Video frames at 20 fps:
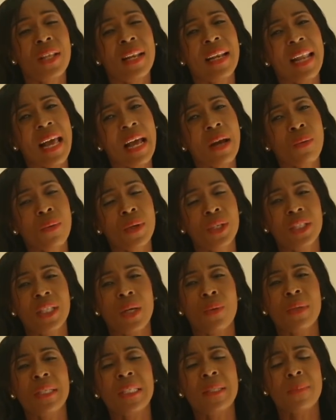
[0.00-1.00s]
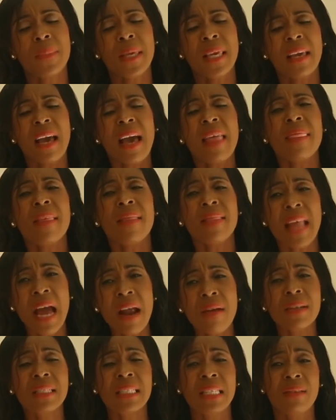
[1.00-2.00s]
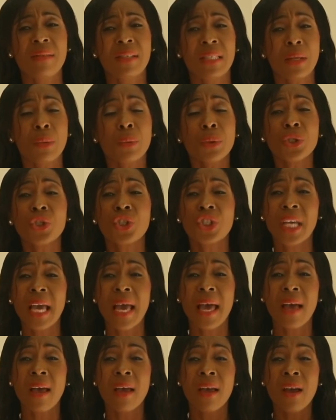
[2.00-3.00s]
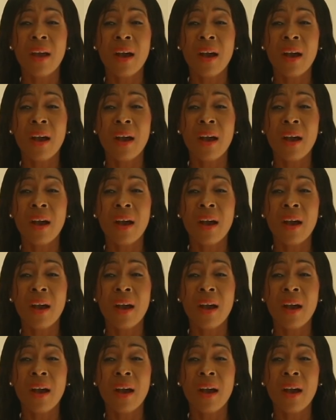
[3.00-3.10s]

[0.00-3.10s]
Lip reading: the language that we speak and the narratives that we share,